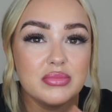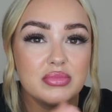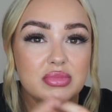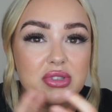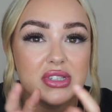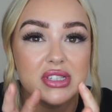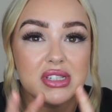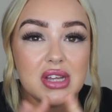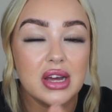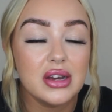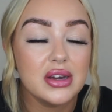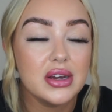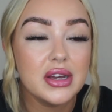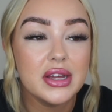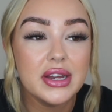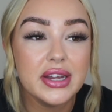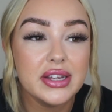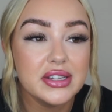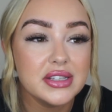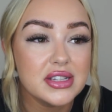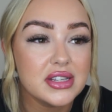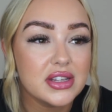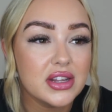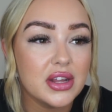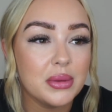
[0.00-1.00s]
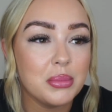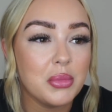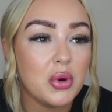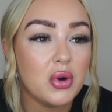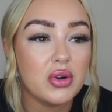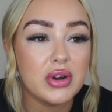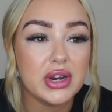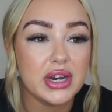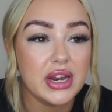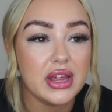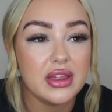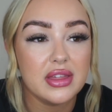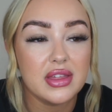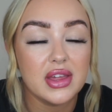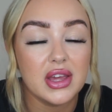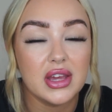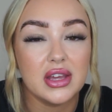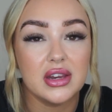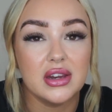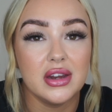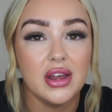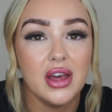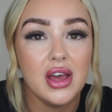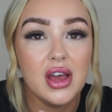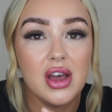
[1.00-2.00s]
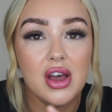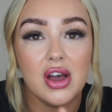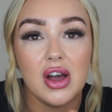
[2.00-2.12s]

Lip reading: sunken into them or anything.